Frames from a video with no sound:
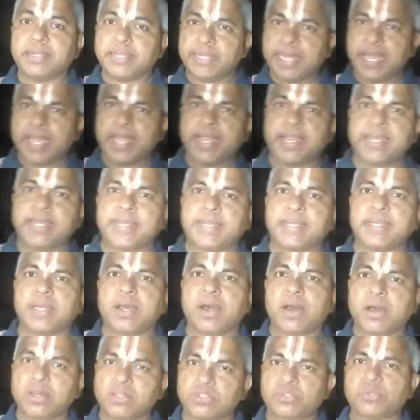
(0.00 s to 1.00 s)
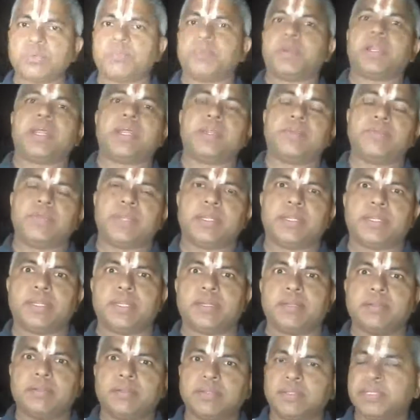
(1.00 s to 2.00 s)
died or
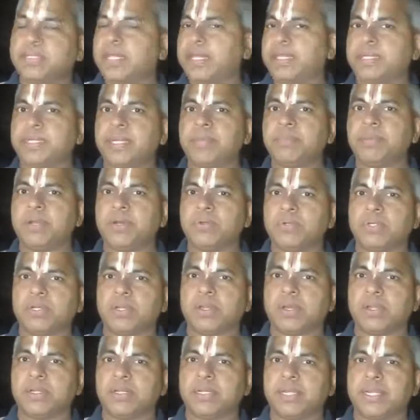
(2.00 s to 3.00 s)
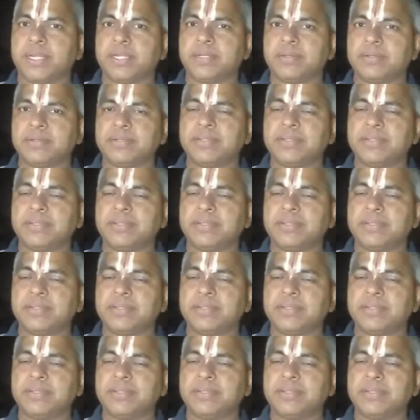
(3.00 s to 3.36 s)
superannuated, that time how to calculate?